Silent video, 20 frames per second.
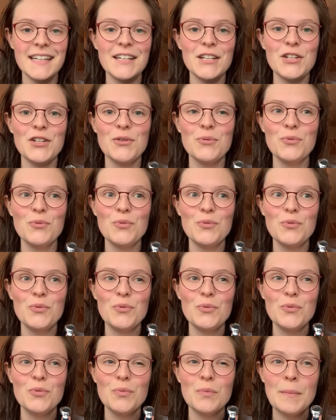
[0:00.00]
You
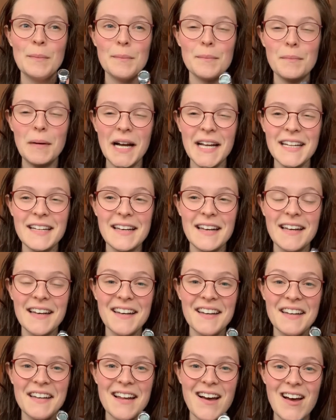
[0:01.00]

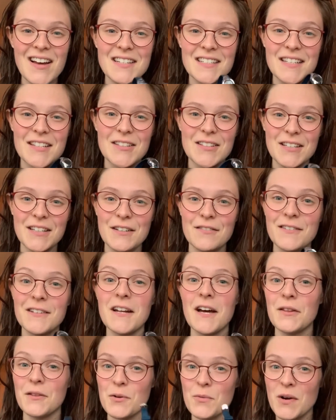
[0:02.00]
might not think of it
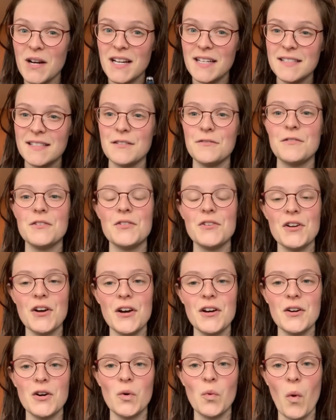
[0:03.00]
otherwise if you're
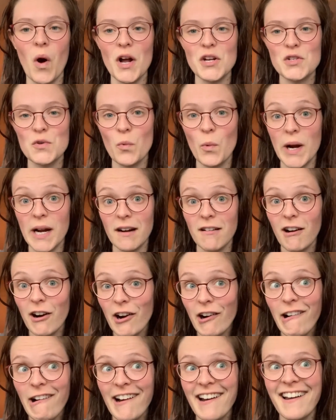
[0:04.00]
not a watch
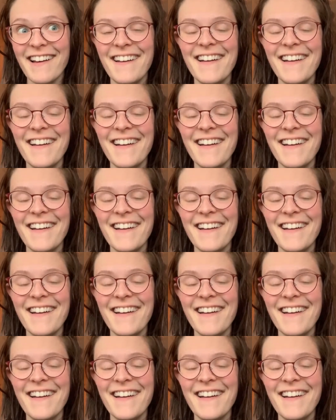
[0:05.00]
wearer.